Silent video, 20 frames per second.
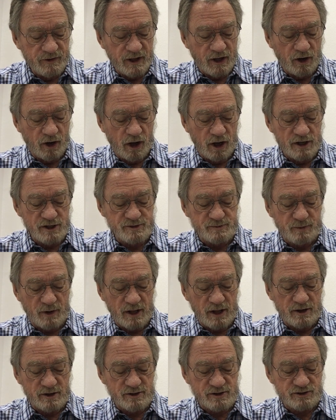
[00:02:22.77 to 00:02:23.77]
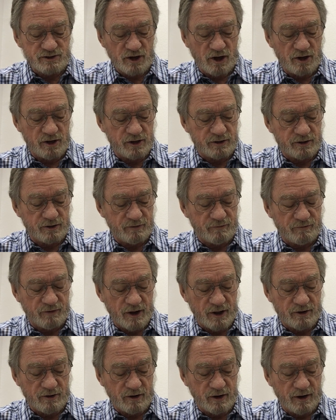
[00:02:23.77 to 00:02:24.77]
And all his brothers saw that their
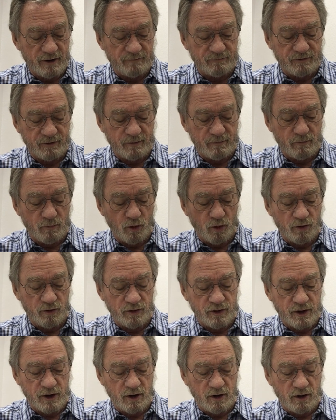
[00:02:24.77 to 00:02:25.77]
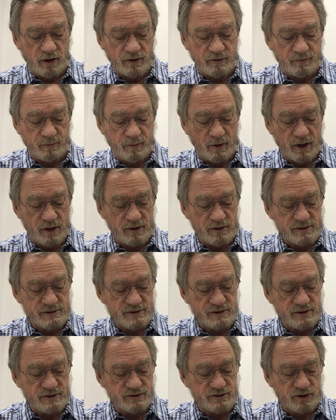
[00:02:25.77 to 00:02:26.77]
father loved him more than all his
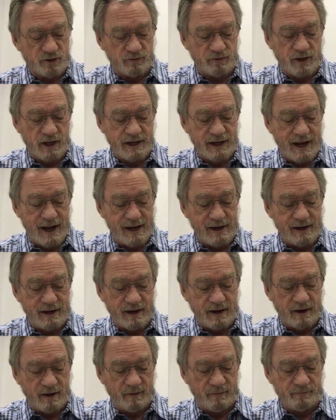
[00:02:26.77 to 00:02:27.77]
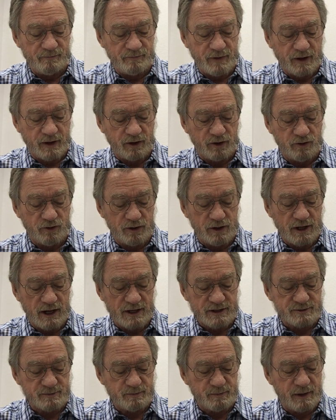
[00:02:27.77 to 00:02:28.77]
brothers, and so they hated him and could
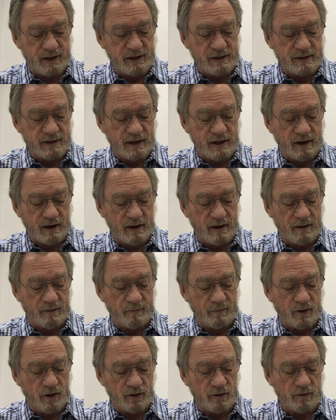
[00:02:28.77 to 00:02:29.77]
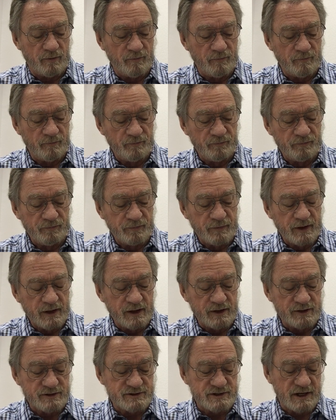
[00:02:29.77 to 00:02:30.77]
not speak to him
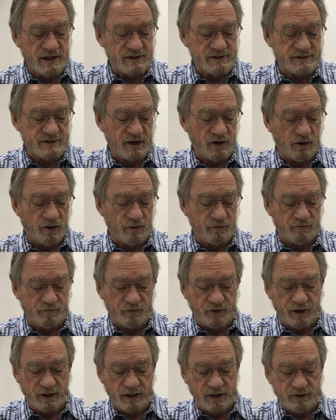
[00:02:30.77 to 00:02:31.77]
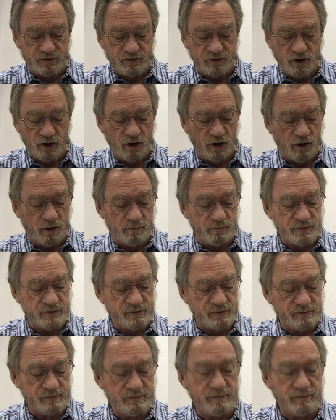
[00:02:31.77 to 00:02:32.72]
it says here on friendly terms.